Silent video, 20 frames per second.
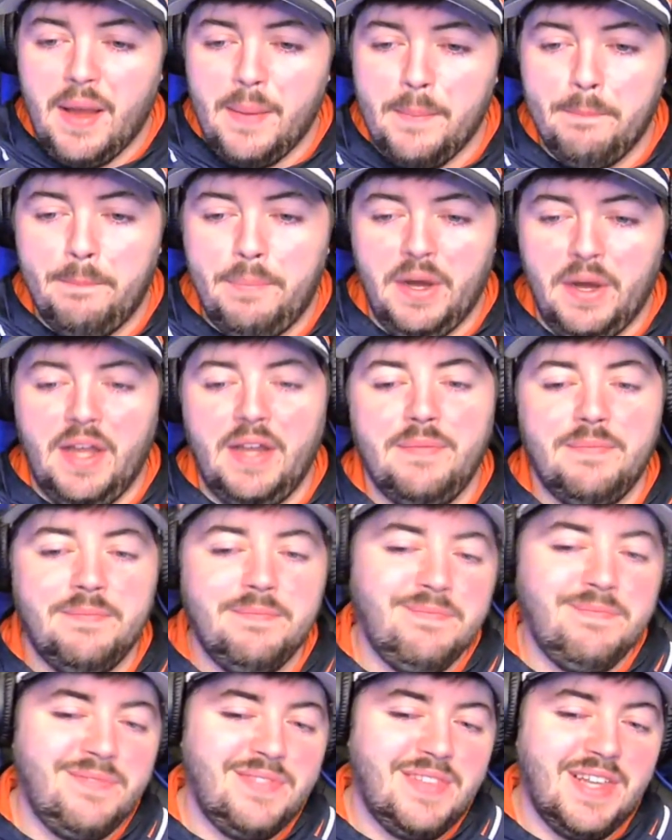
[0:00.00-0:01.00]
But
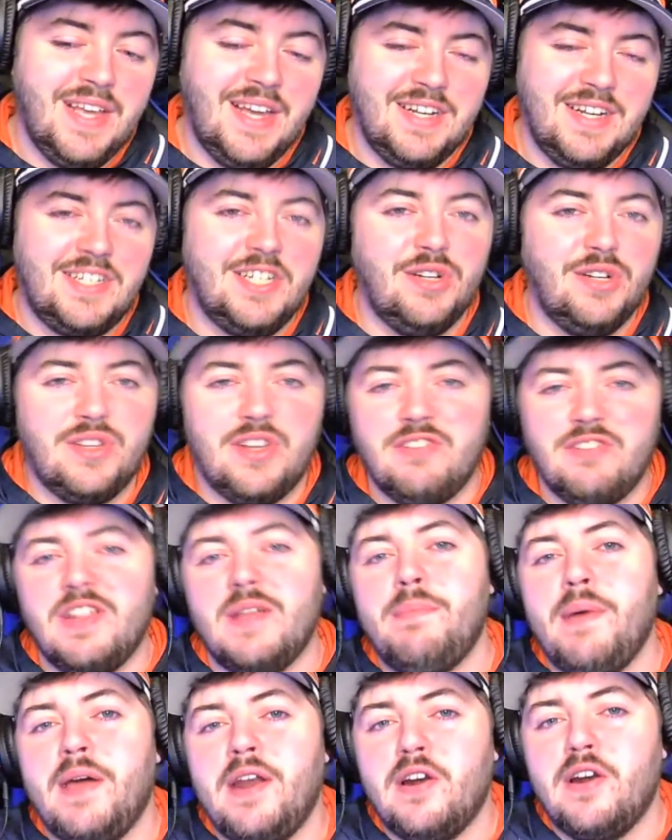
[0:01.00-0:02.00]
until there's
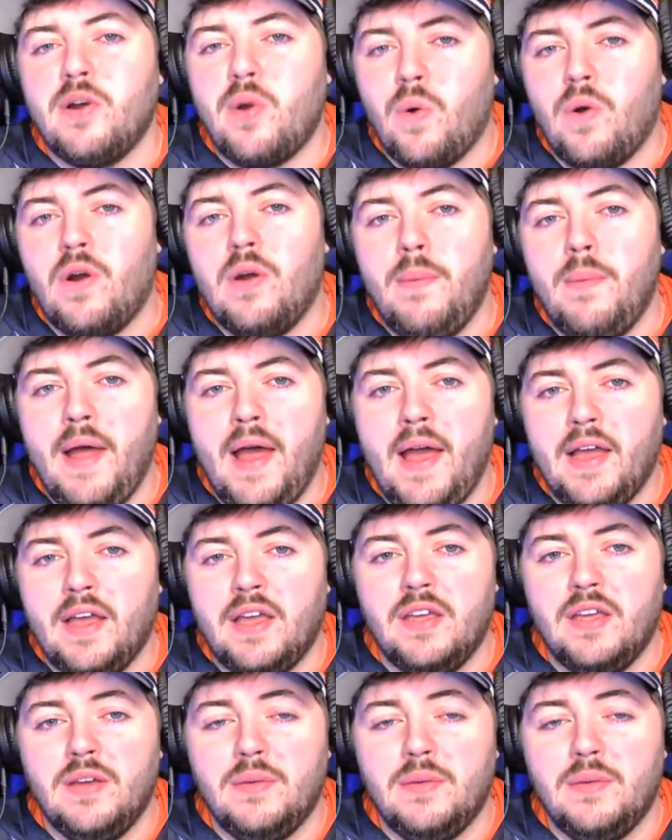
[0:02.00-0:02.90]
a better quarterback